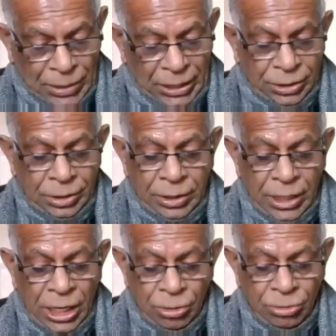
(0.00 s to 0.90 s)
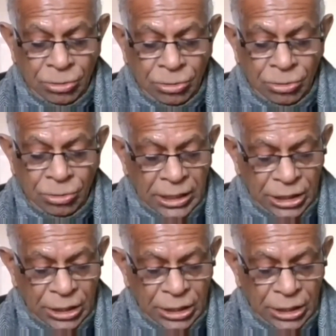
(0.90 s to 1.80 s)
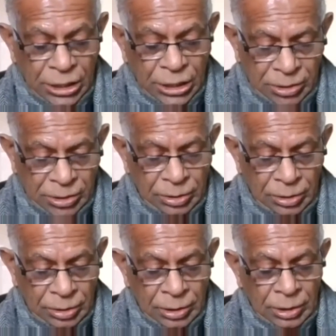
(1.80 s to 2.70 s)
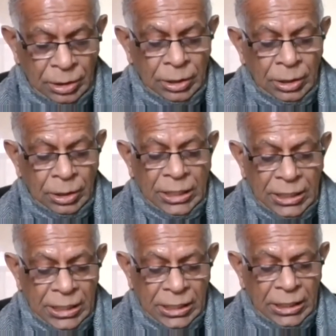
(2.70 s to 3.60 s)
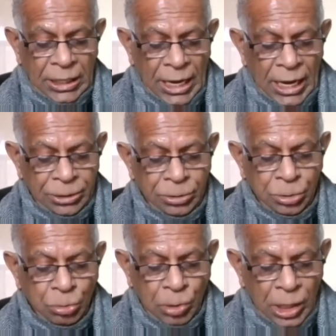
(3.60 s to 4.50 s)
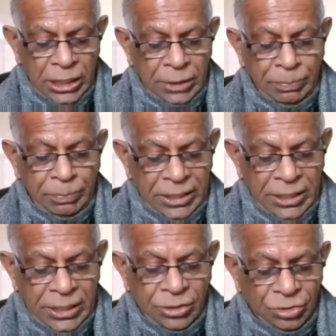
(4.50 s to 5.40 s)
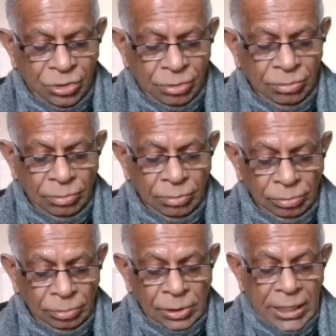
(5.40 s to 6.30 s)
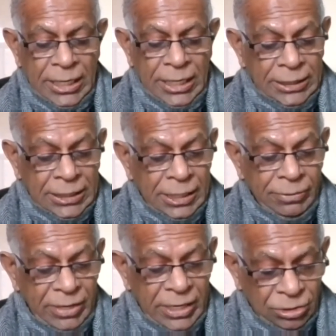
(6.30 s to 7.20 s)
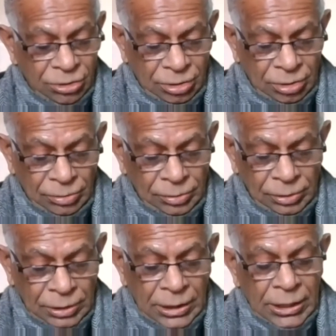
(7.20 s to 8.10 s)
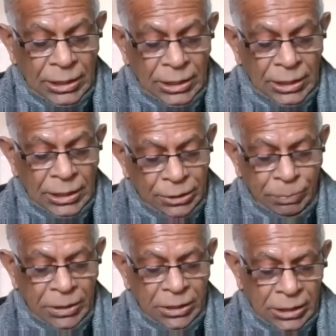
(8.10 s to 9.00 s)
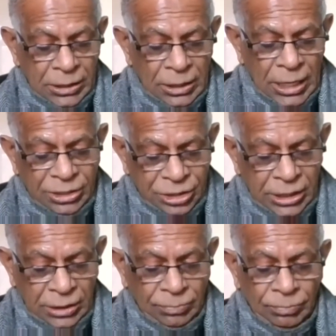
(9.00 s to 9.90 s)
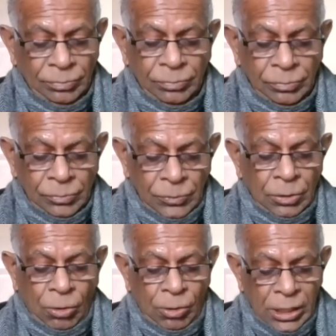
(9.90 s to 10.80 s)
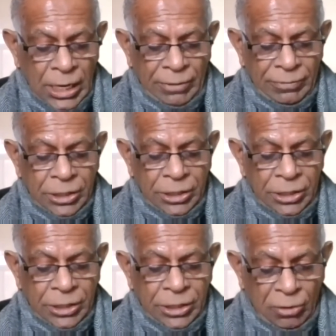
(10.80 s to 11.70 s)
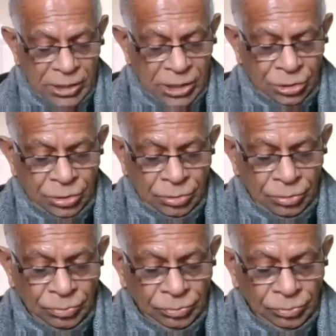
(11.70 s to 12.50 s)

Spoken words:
But Nehru sent Krishna Menon. He had 200 meetings in 3 weeks, each meeting lasting on an average 2 hours.